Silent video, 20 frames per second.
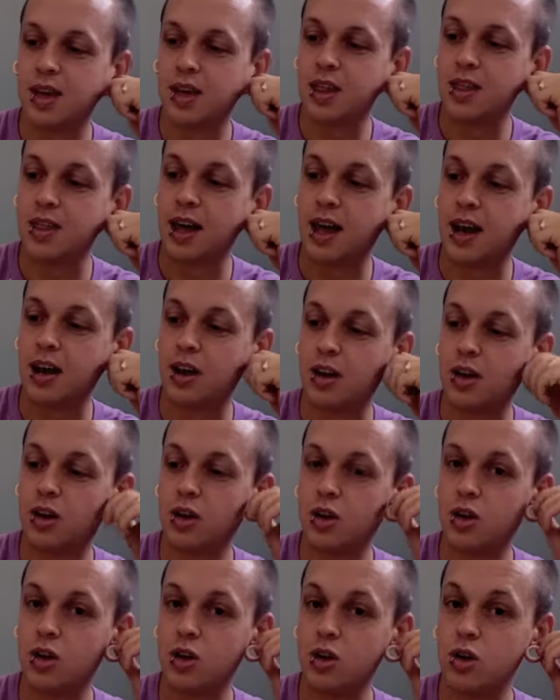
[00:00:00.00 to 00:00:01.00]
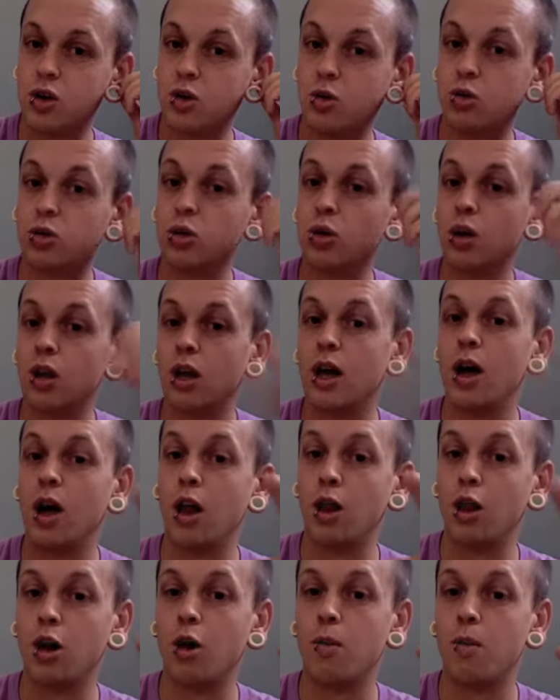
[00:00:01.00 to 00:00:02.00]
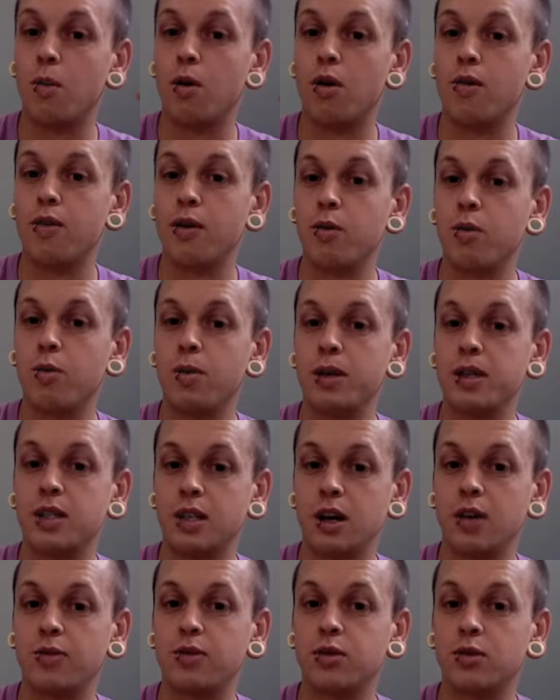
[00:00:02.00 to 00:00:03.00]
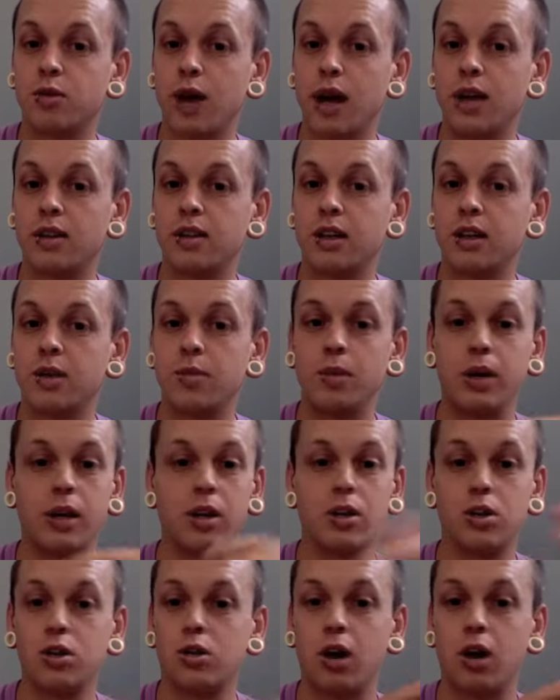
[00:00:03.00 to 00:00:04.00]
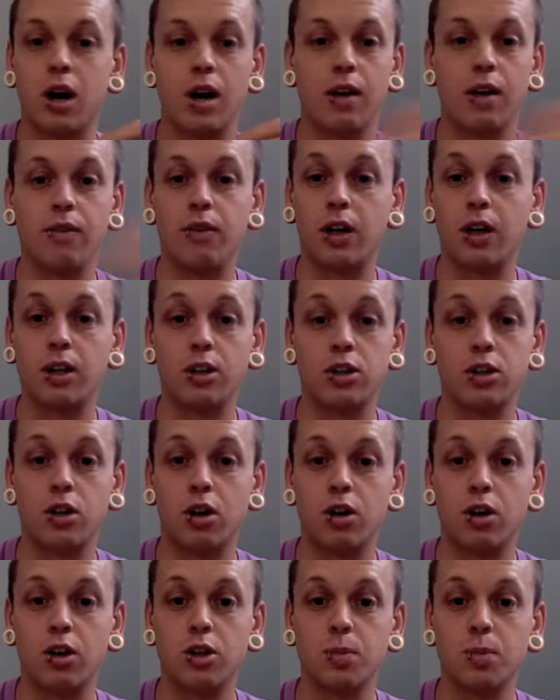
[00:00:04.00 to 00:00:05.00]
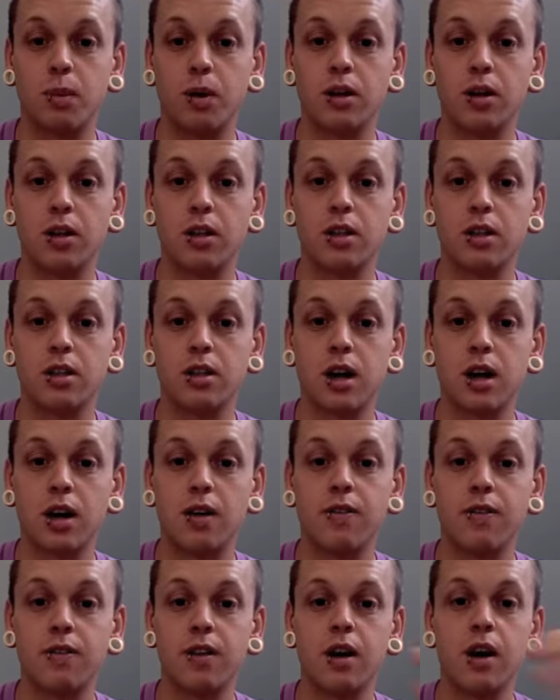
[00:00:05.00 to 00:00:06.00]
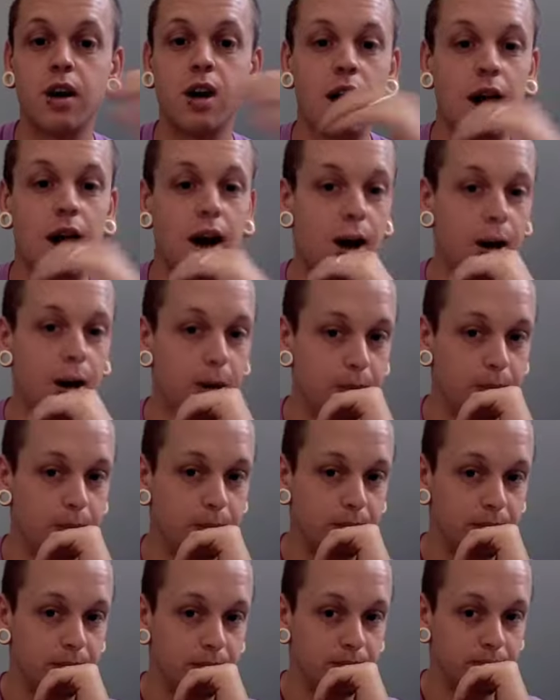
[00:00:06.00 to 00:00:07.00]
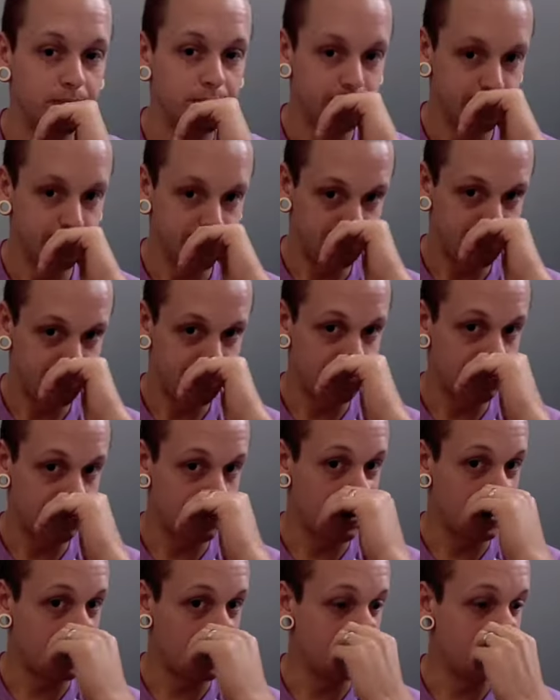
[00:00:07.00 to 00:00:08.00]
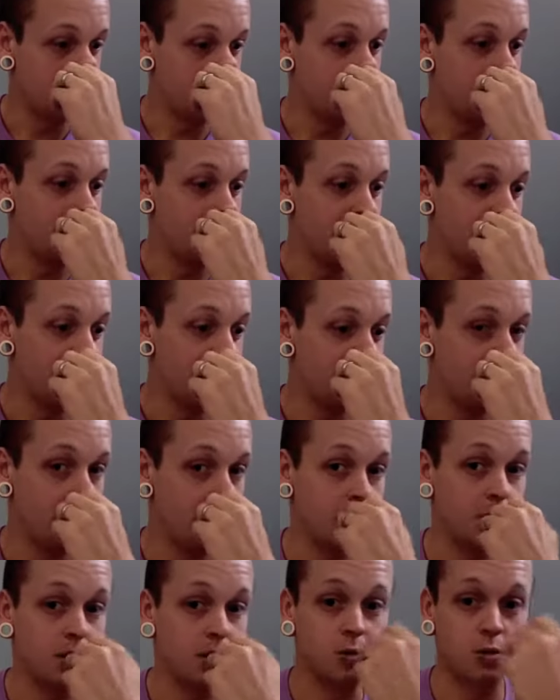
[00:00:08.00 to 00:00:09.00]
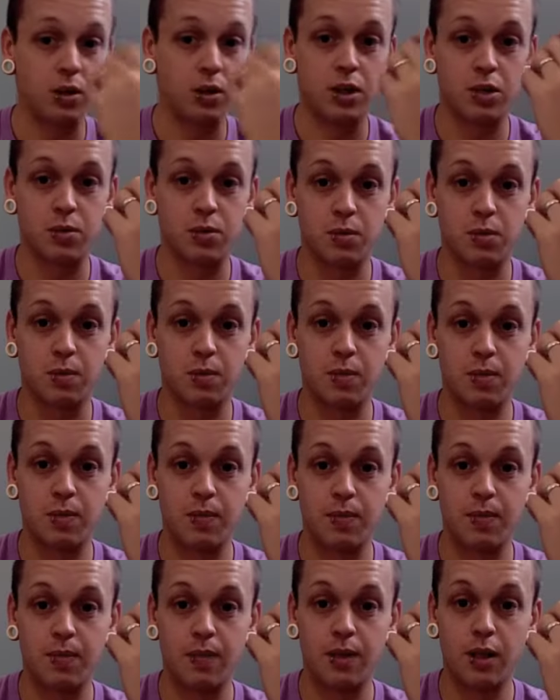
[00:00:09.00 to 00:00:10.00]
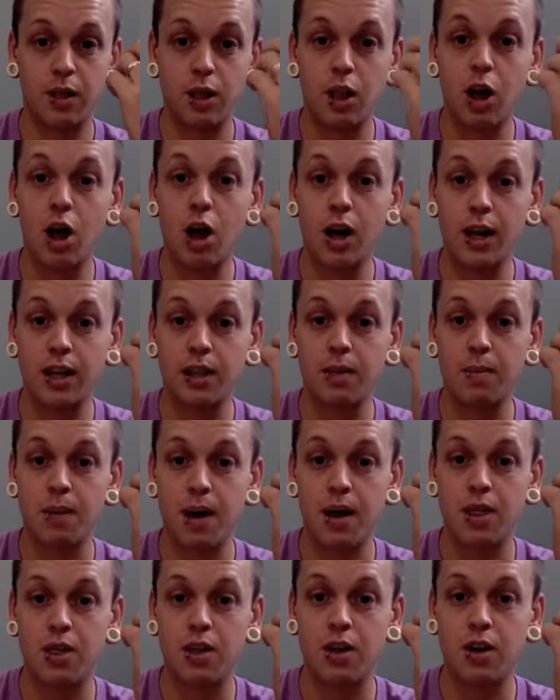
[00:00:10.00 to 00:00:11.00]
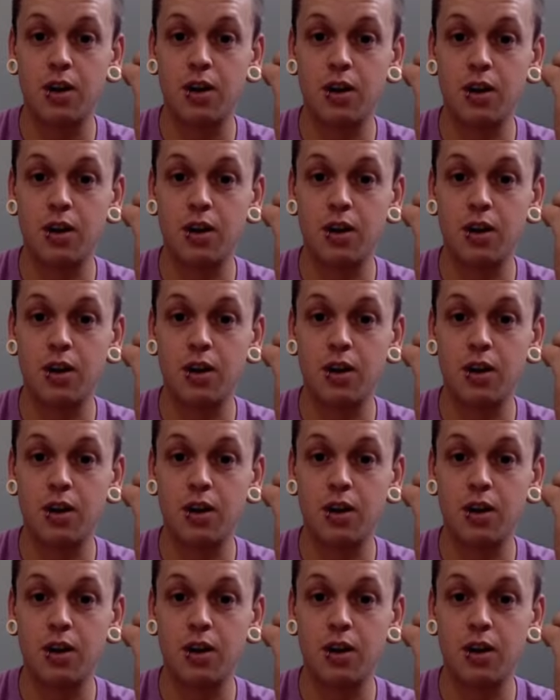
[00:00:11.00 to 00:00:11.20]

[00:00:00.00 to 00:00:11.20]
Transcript: Then you'll do a lot more of it will be self-directed, and we can do kind of like just correspondence stuff. But for this, because we're just learning the method,